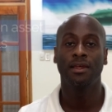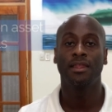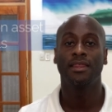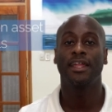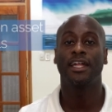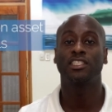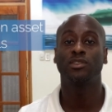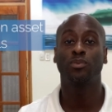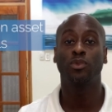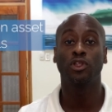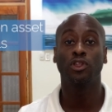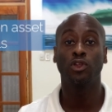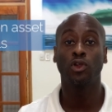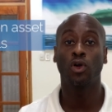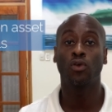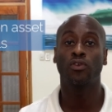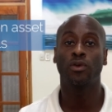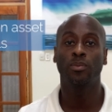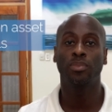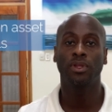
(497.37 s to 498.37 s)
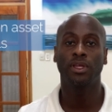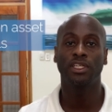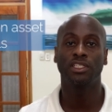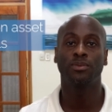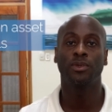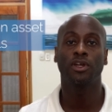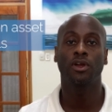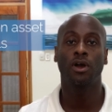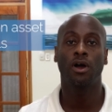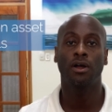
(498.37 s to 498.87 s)
that's below
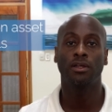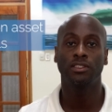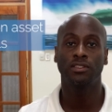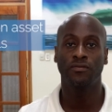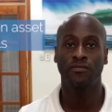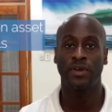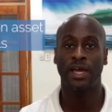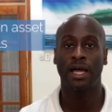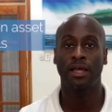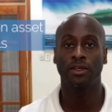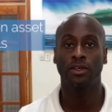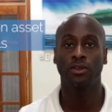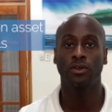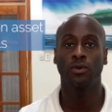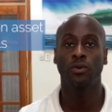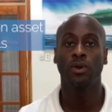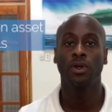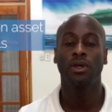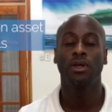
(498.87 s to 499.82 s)
replacement cost value,